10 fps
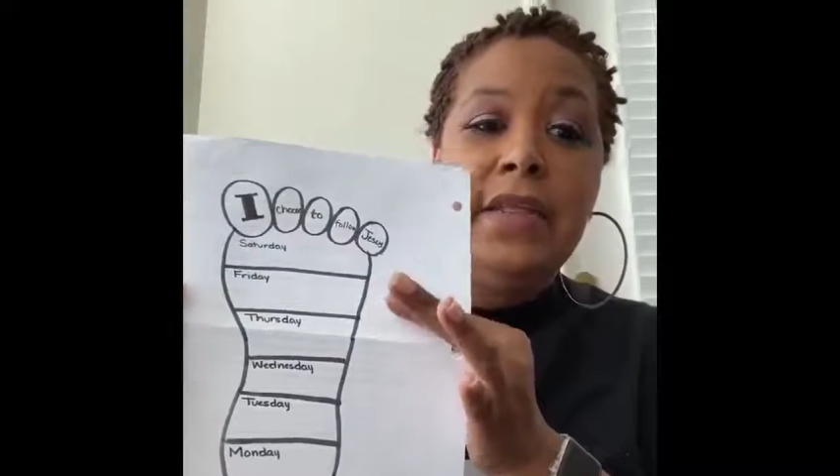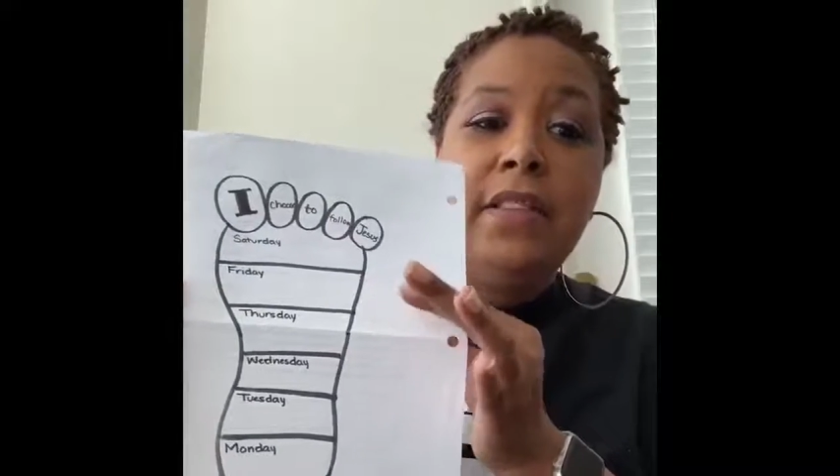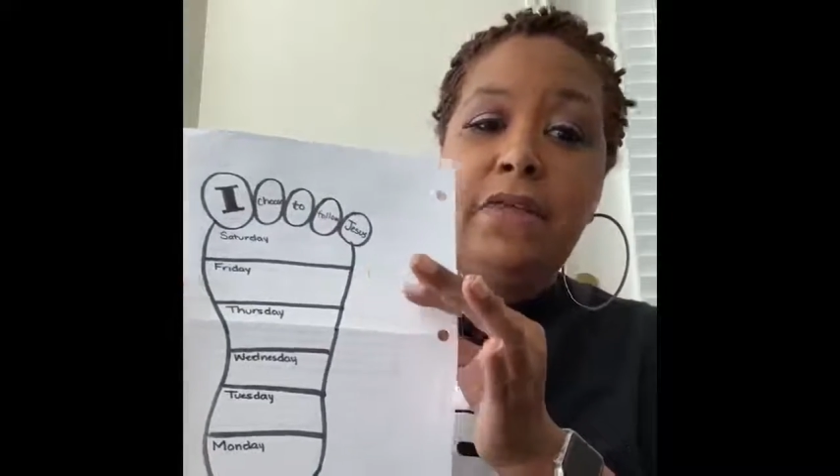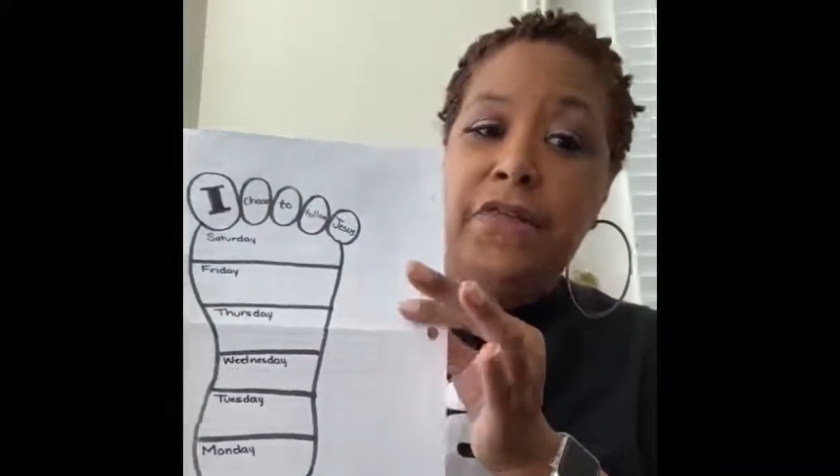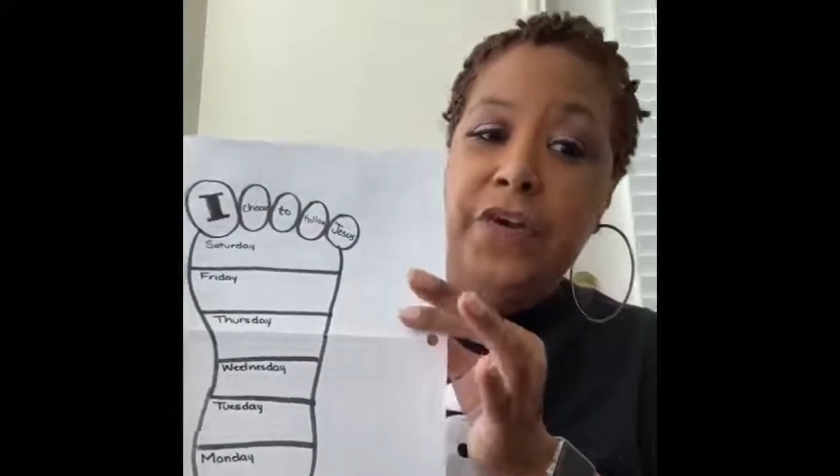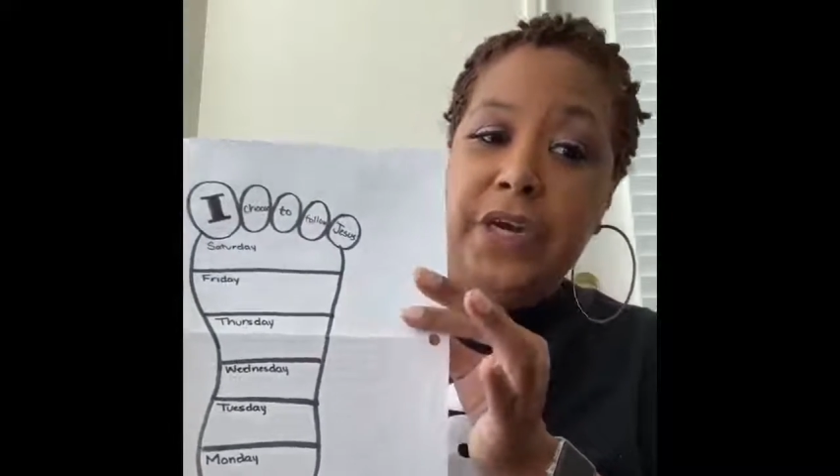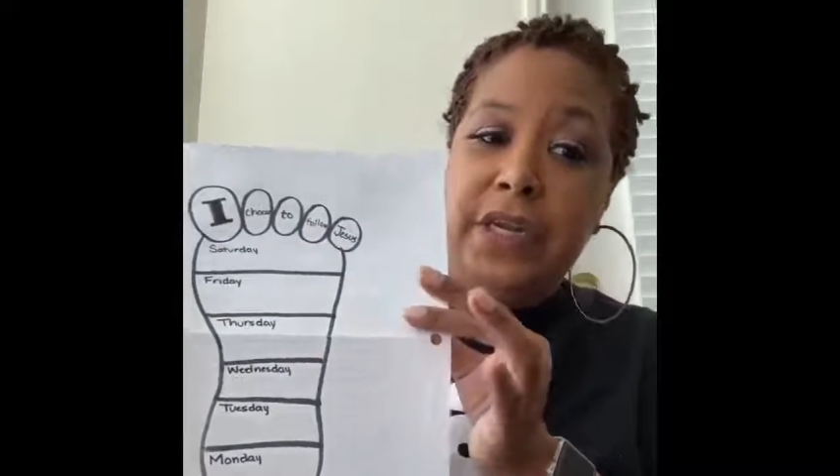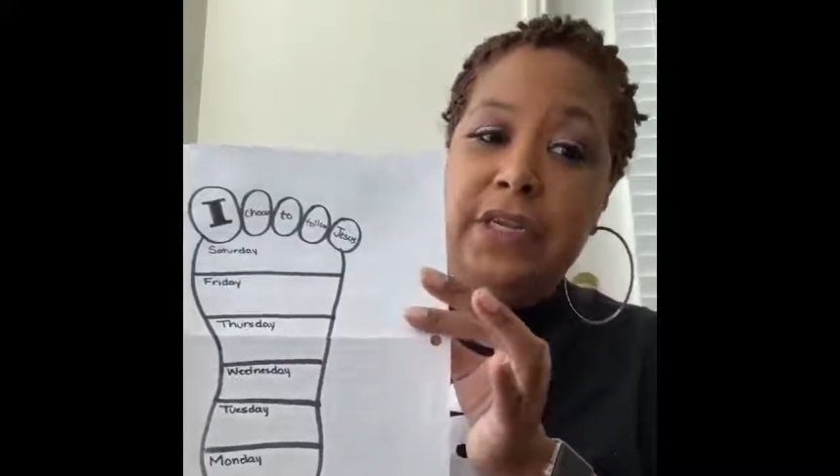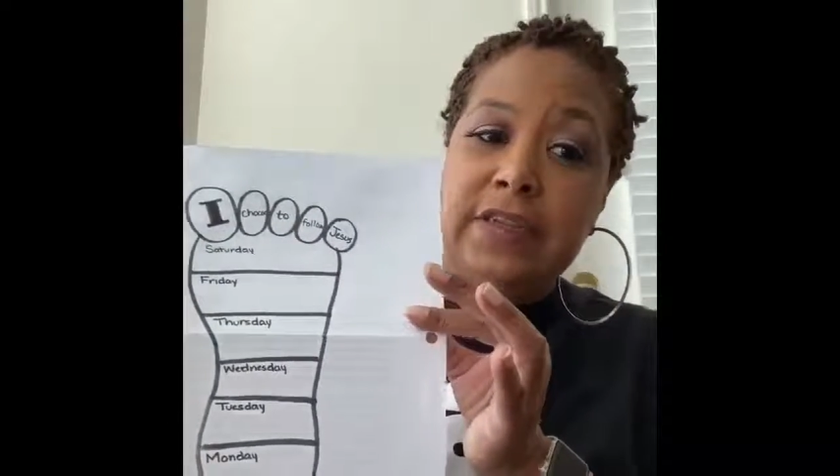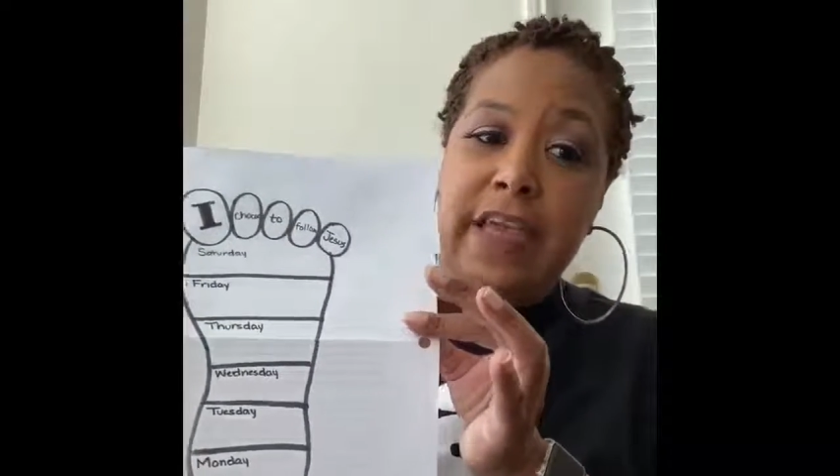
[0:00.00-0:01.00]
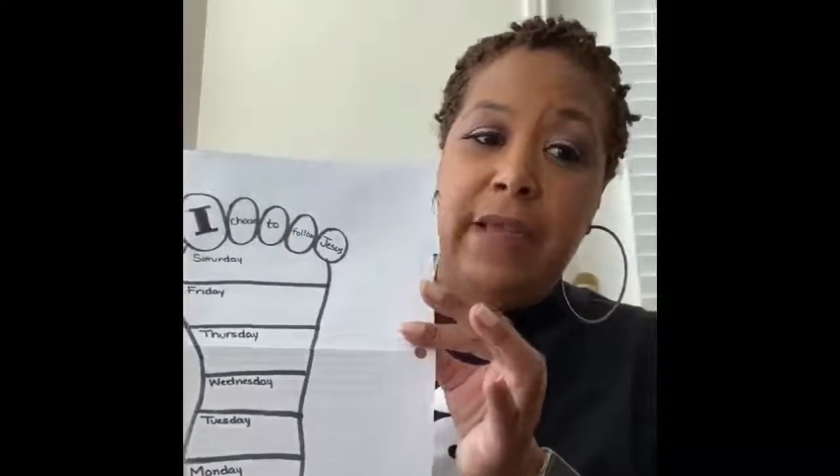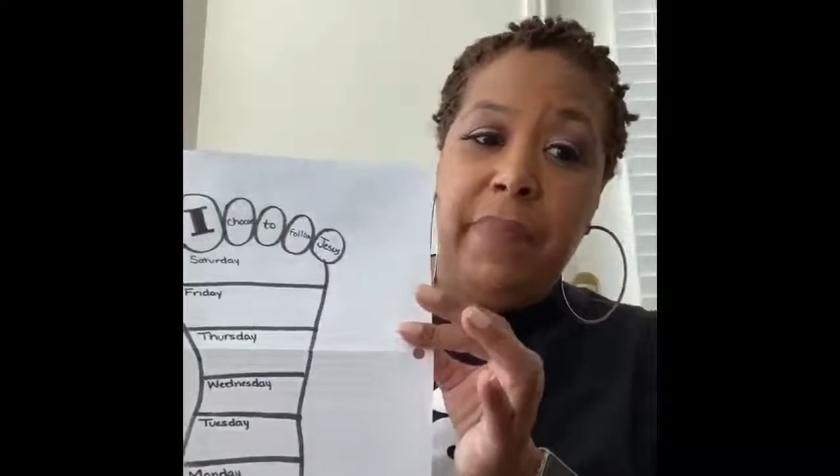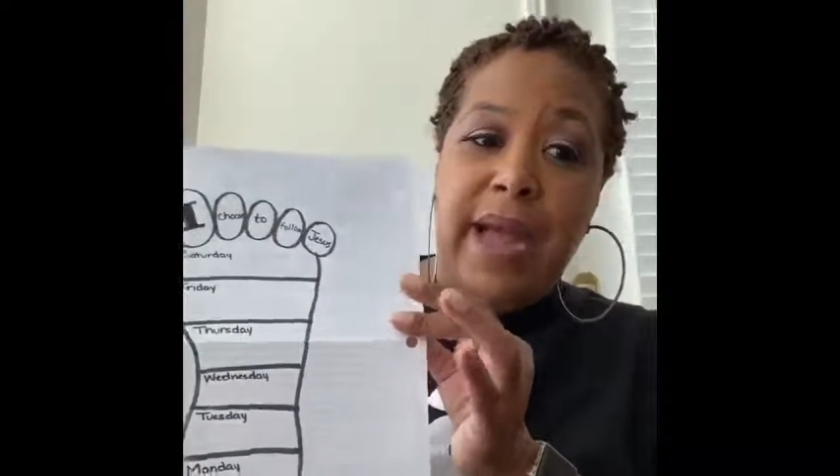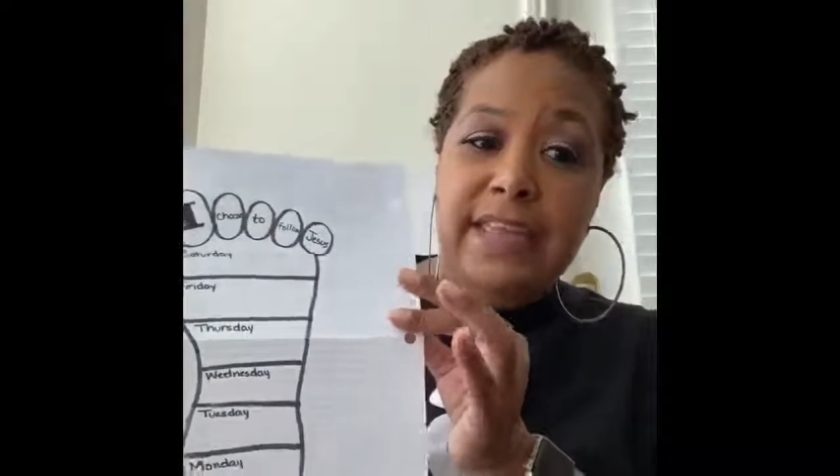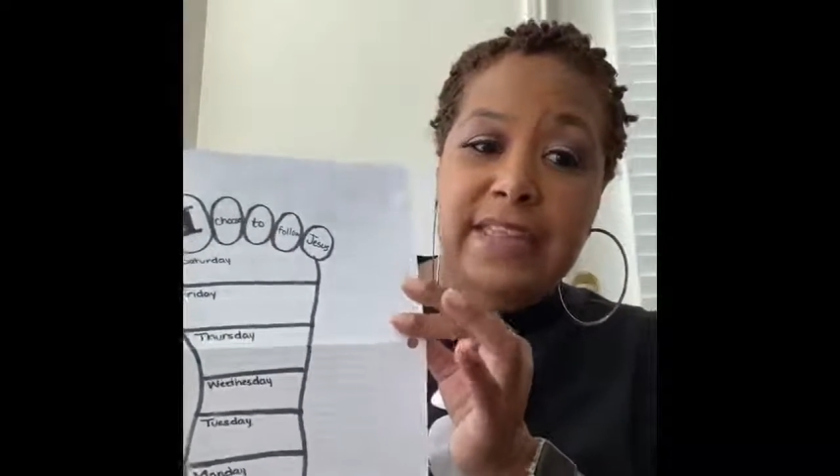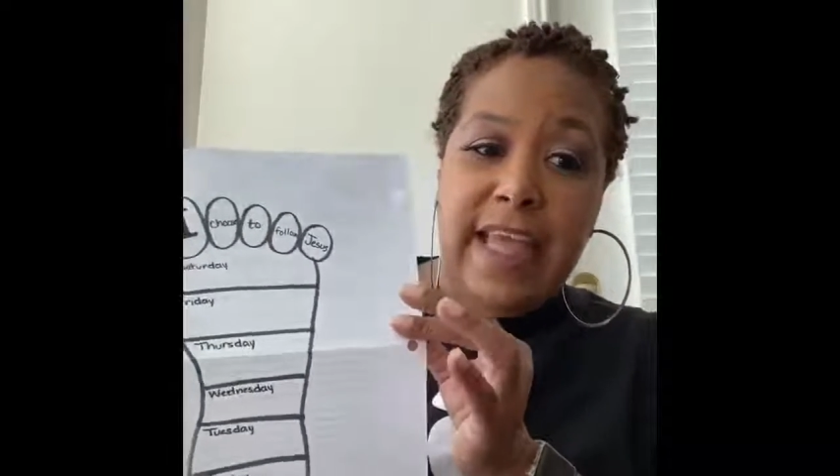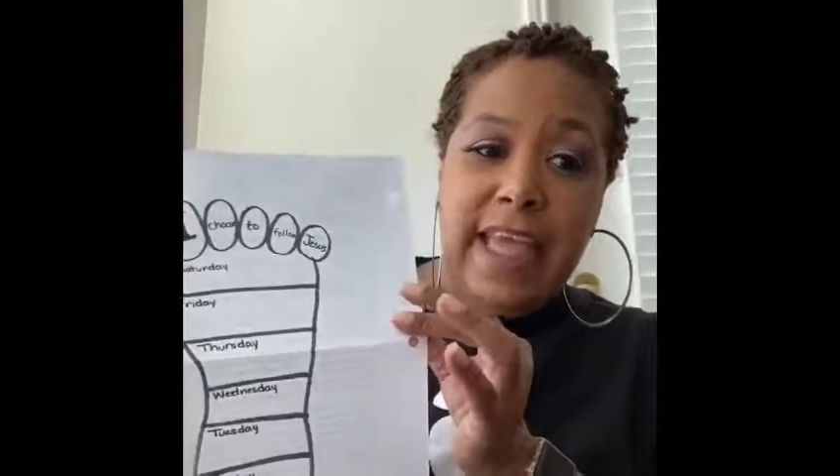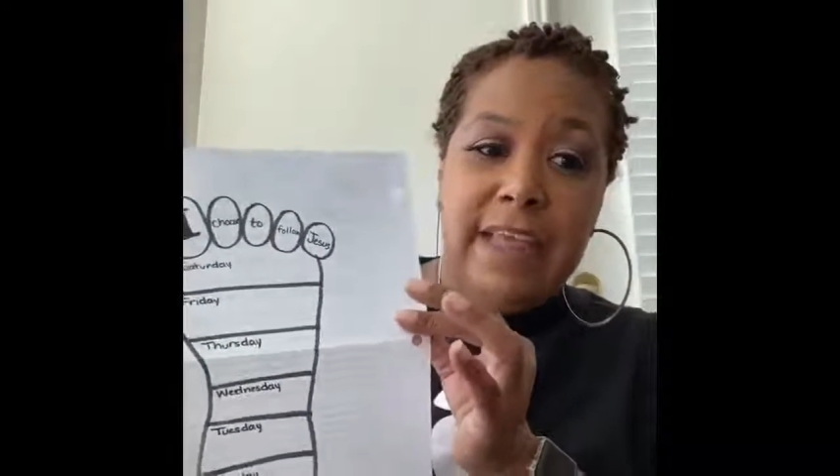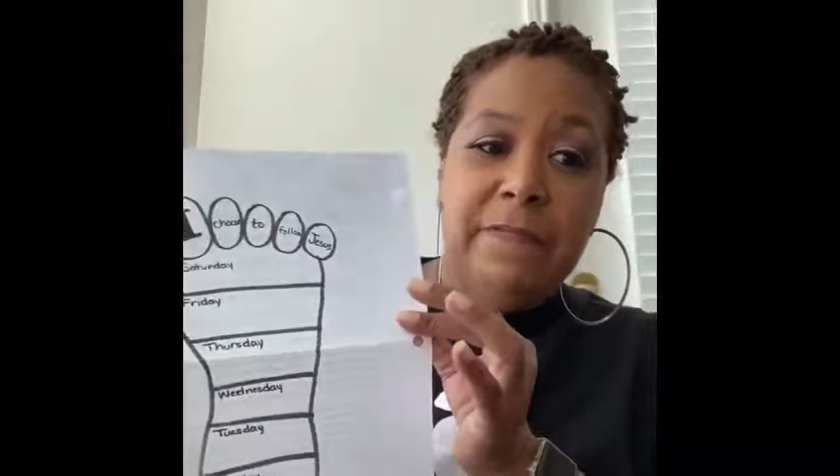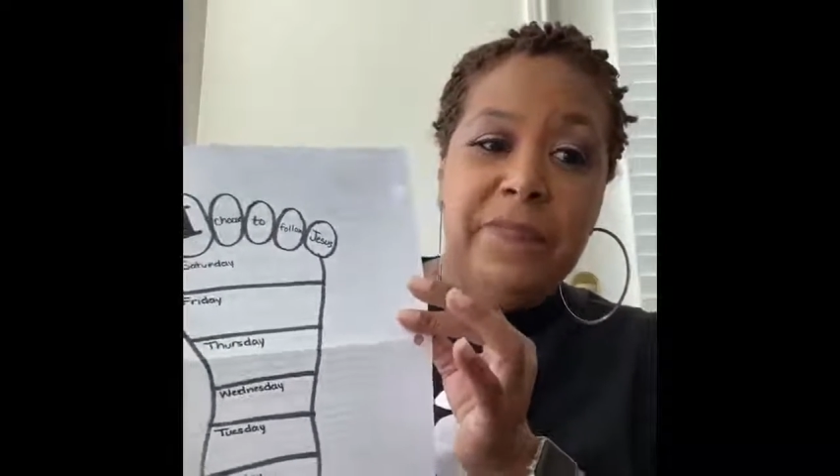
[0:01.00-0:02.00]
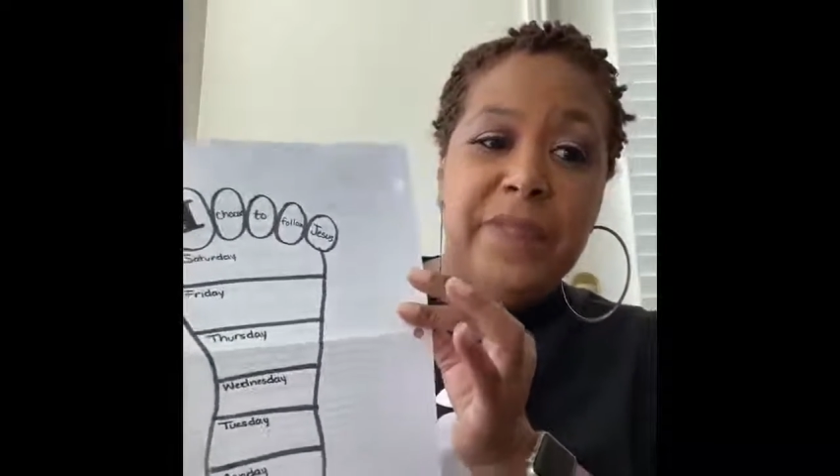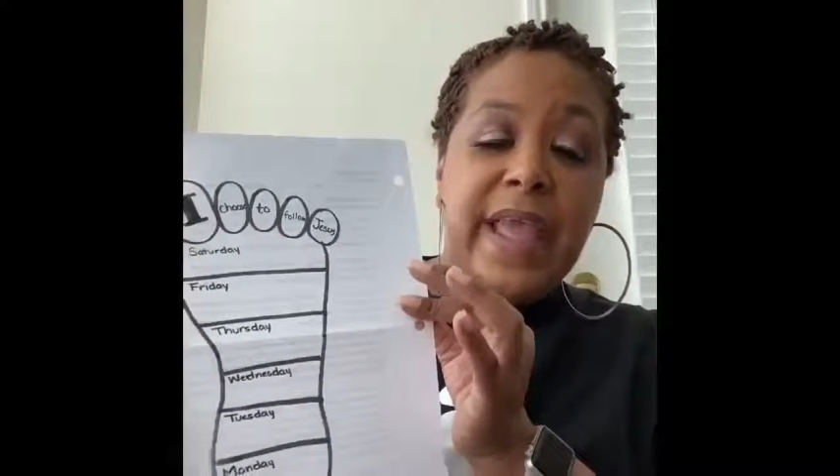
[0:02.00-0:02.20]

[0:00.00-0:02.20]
the foot day by day